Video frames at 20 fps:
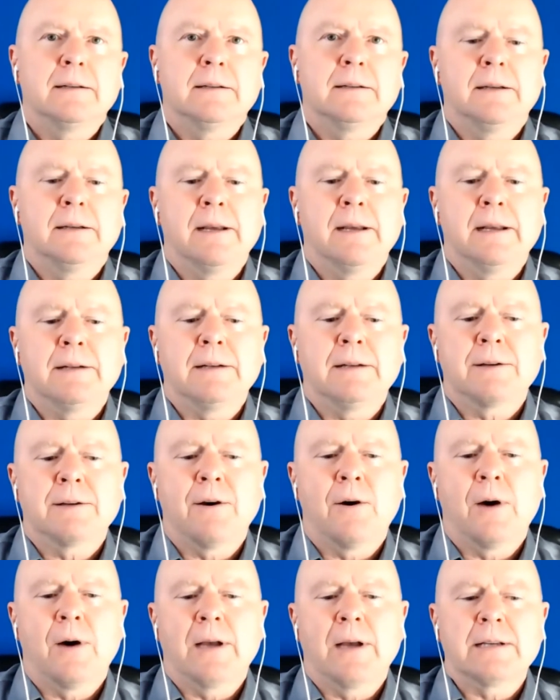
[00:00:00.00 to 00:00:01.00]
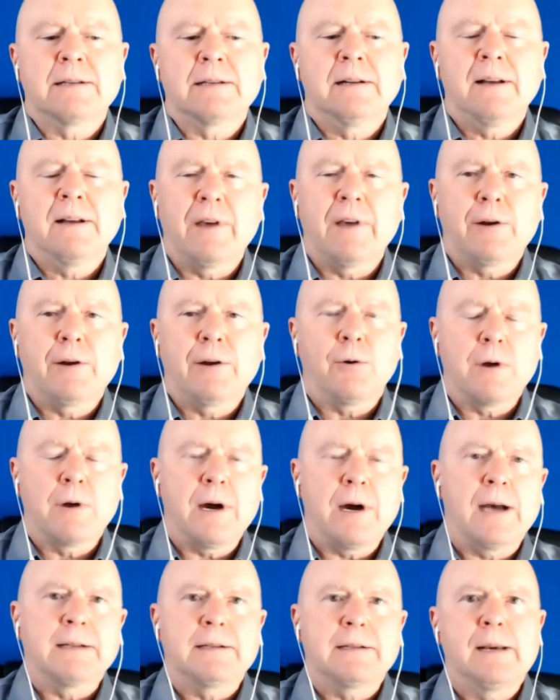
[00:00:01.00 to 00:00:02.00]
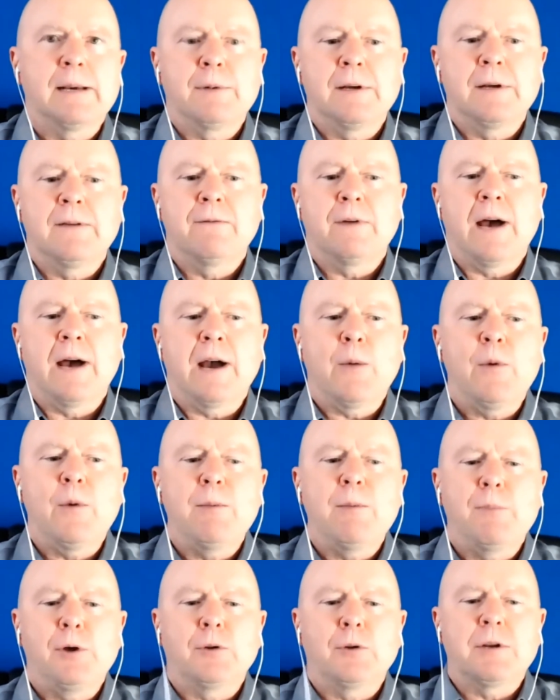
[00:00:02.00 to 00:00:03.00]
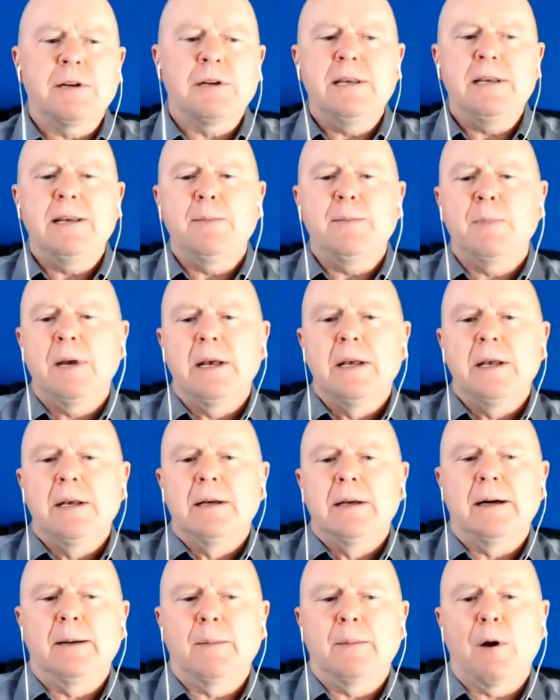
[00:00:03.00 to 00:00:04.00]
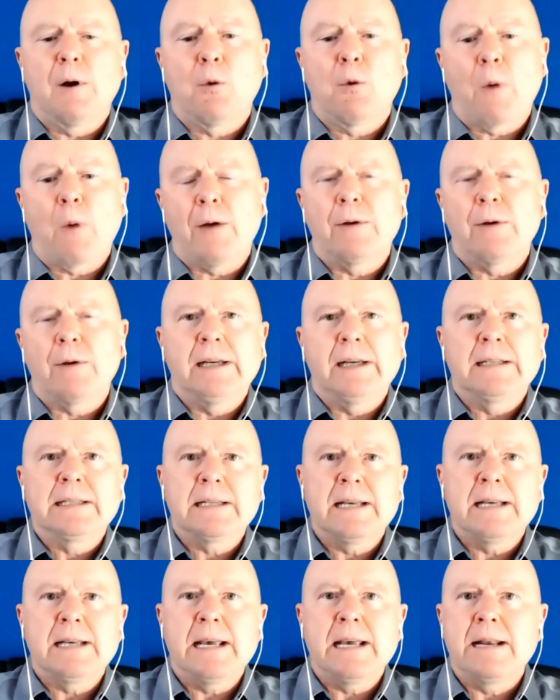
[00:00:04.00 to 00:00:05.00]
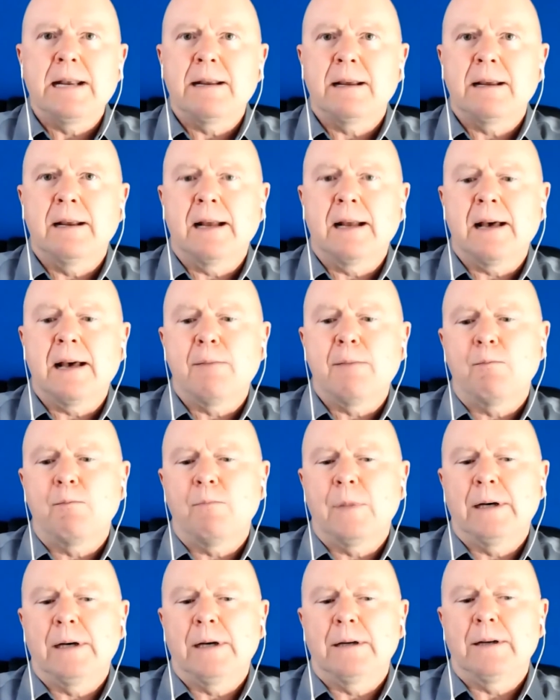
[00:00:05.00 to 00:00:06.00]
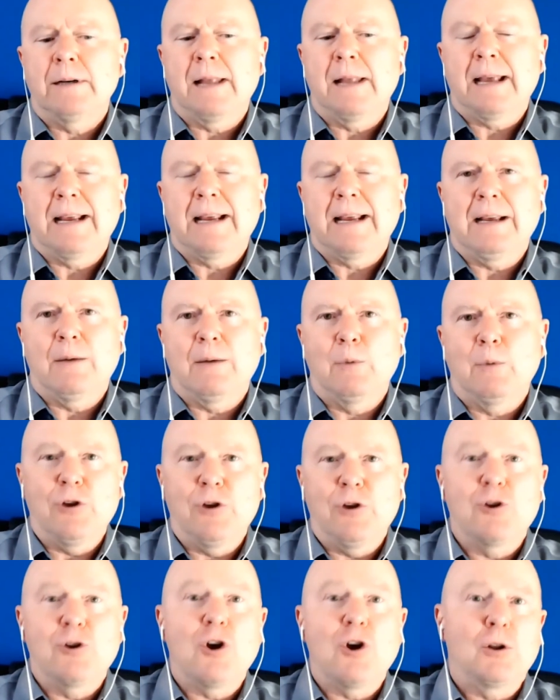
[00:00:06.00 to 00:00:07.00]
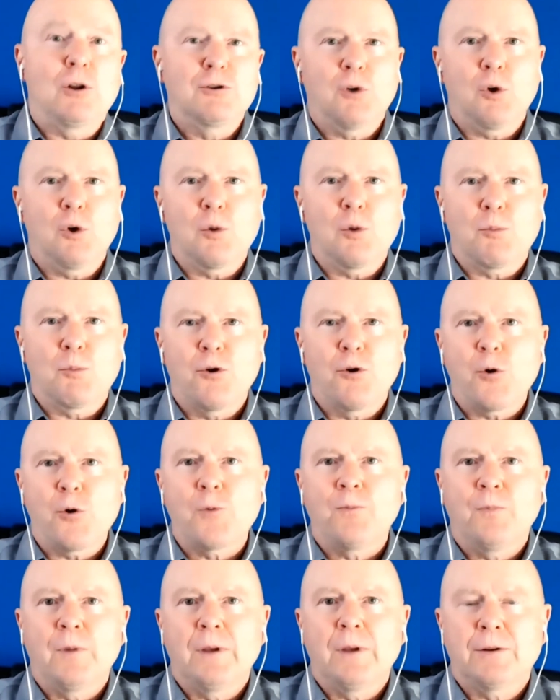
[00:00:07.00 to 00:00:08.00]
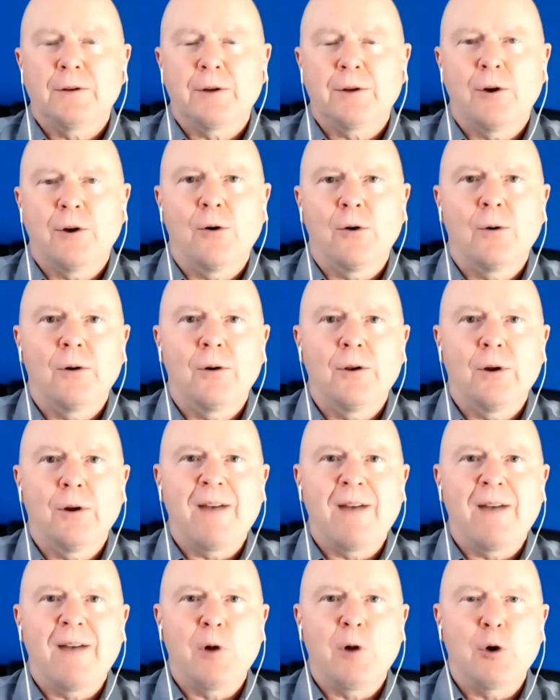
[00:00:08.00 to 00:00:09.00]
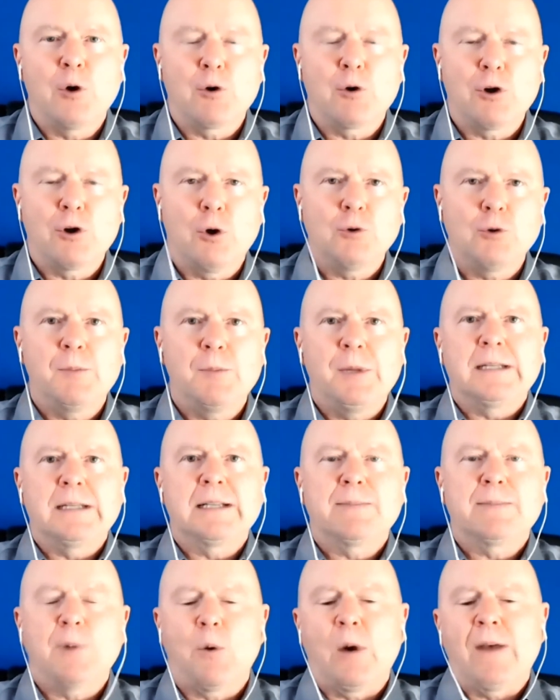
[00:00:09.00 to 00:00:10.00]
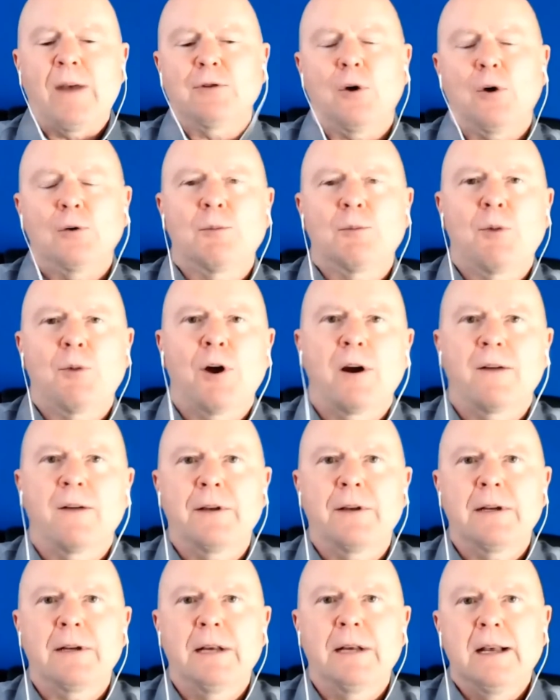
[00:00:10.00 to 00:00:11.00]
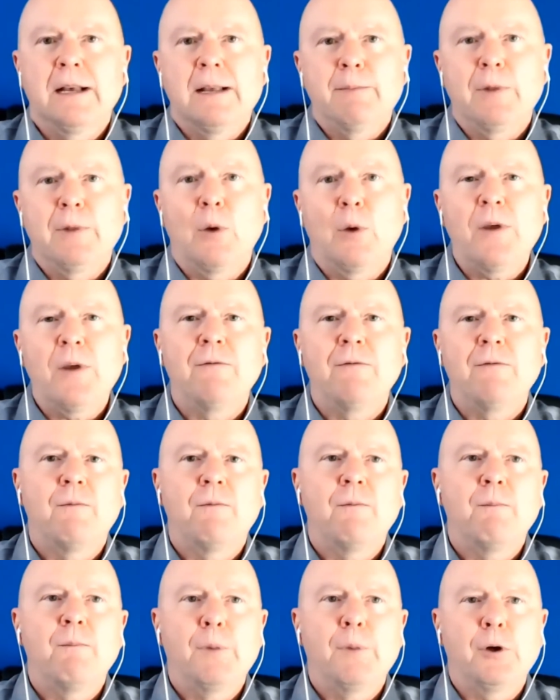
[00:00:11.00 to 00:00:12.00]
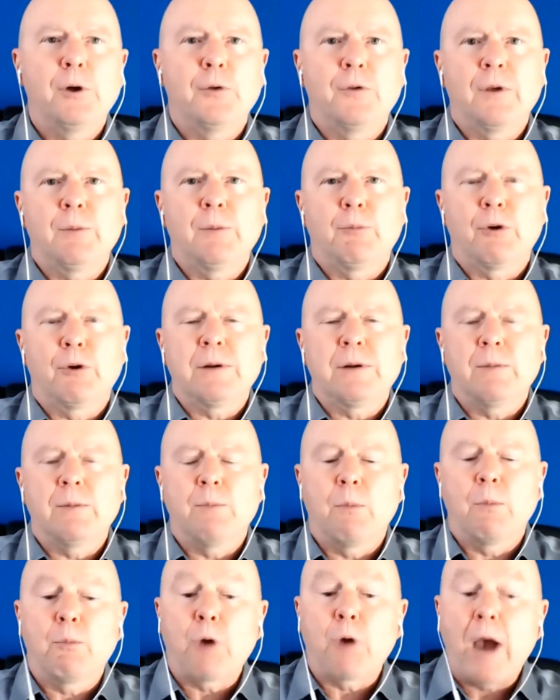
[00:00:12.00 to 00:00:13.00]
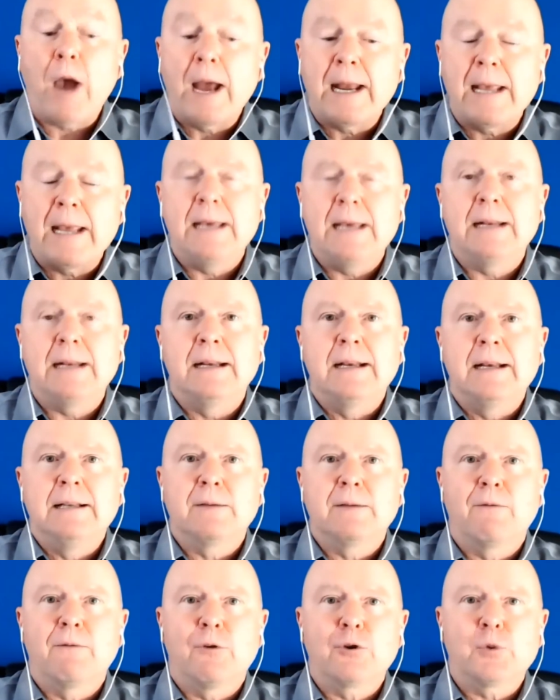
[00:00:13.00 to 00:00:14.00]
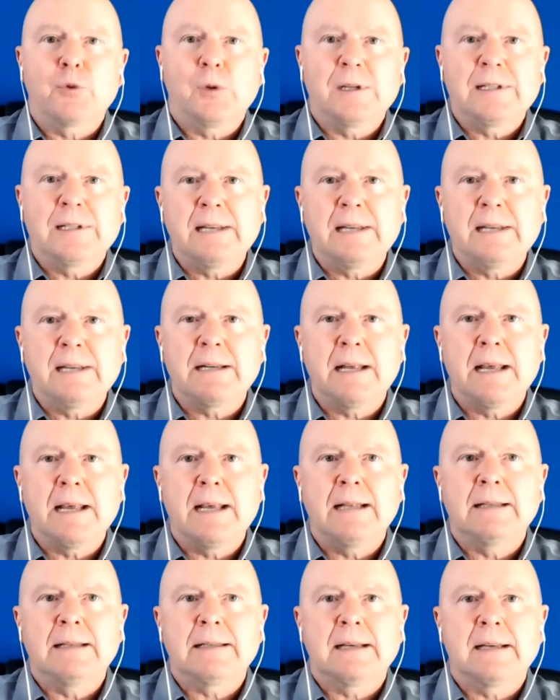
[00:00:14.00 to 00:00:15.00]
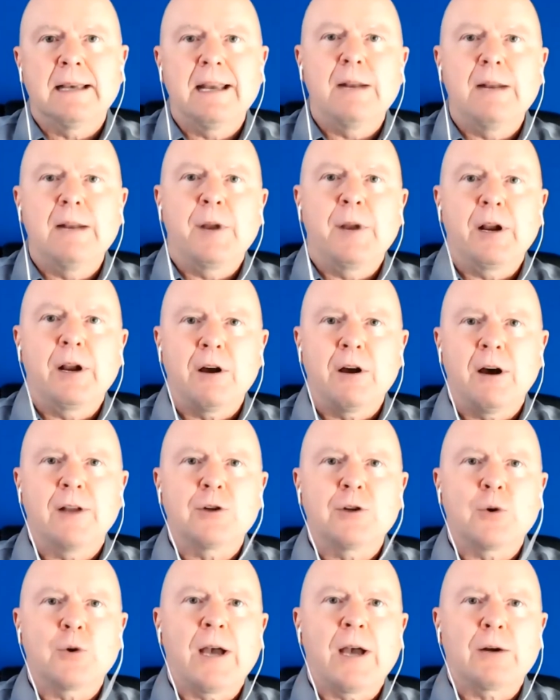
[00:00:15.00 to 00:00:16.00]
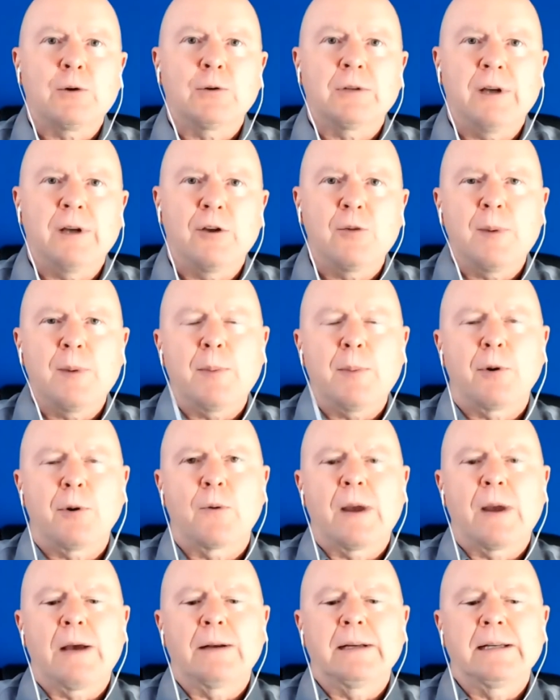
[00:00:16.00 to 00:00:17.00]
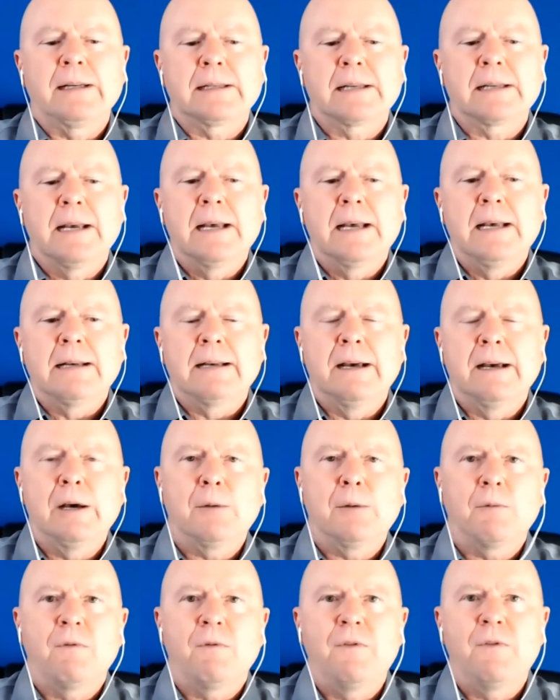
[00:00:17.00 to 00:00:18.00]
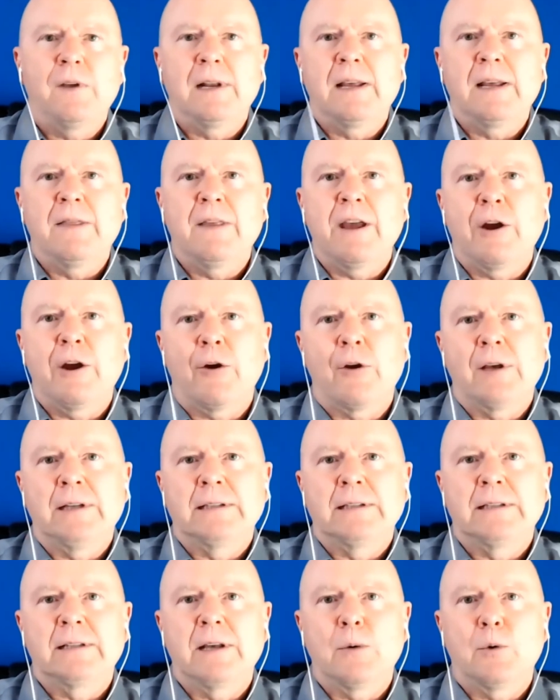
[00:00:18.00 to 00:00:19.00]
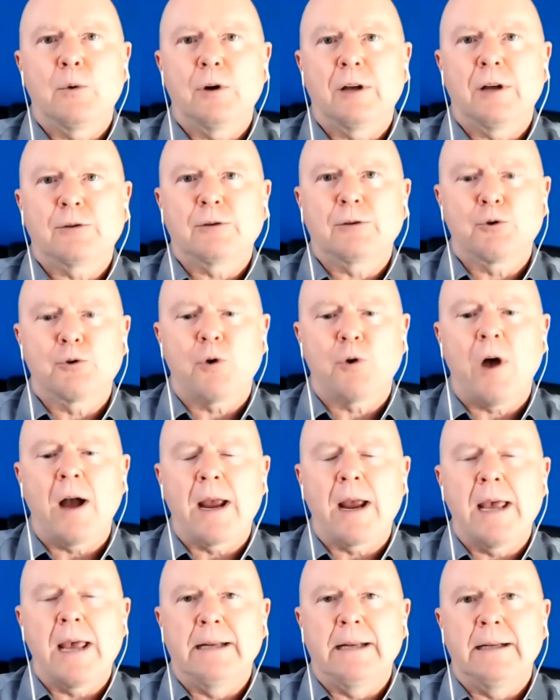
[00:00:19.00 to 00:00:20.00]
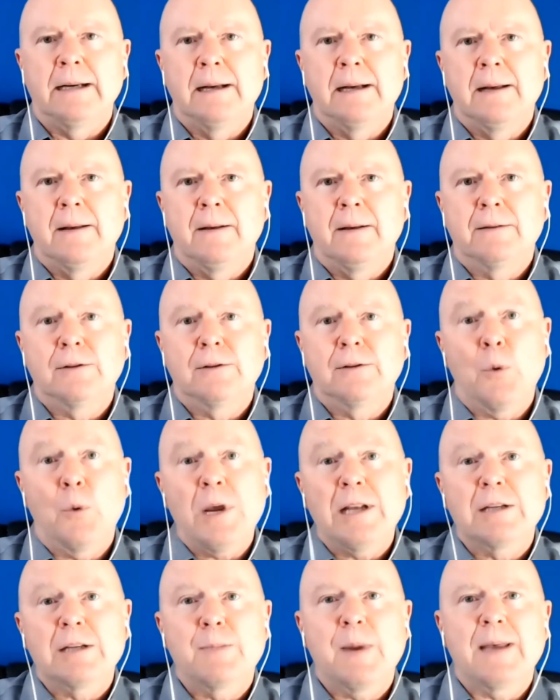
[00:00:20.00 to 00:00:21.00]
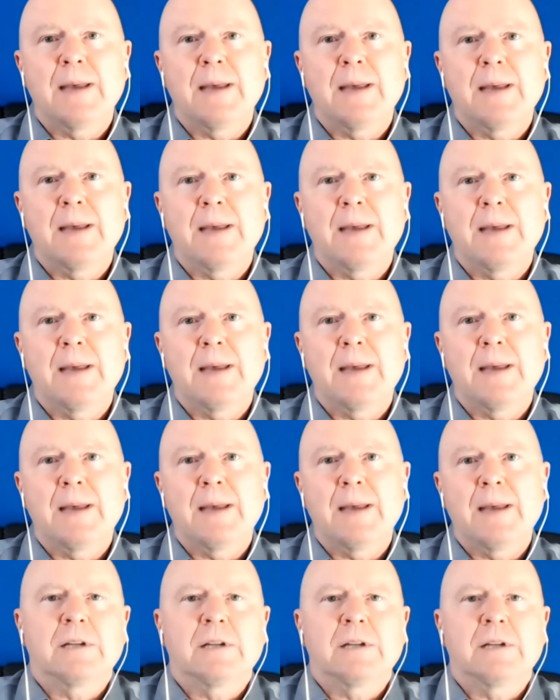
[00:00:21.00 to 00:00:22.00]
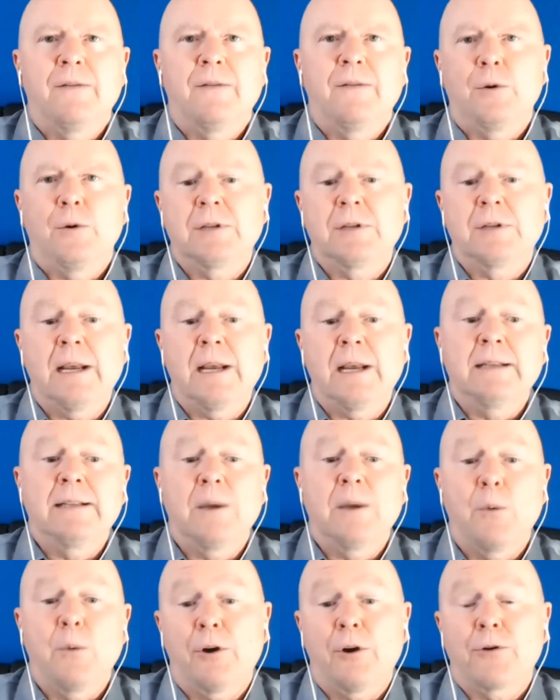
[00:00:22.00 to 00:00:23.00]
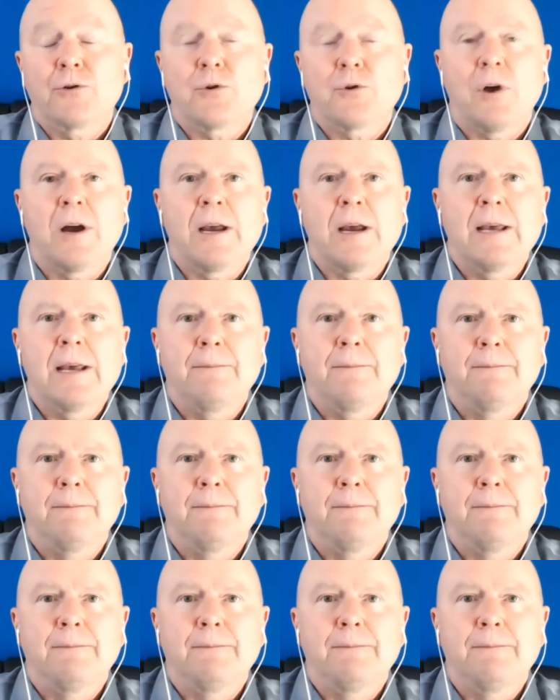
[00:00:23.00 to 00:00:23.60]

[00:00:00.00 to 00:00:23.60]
and so I just love that whole concept of how can we build a team around us. And I'm like what you call a solopreneur. So I have my own coaching business. My wife's also part of it, but we've built it, brought in some virtual assistants, independent contractors, other people around us to help fill in the areas that we're not so strong in, so we can spend the time focused on those things that we are strong in.